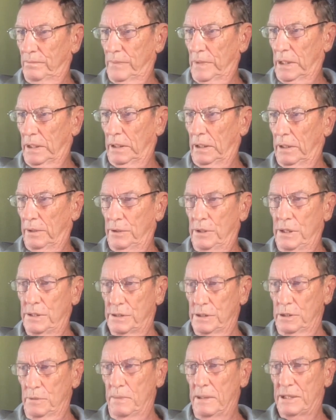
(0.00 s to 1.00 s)
these
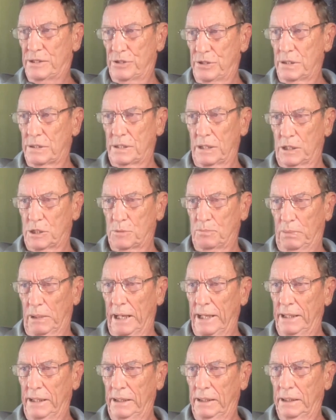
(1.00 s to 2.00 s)
are the bits just
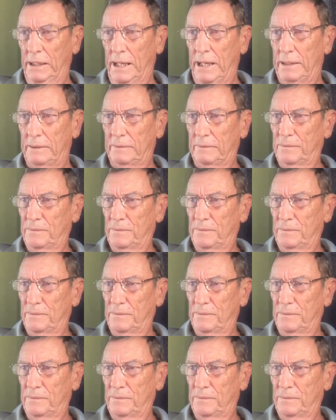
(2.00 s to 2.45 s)
explaining that.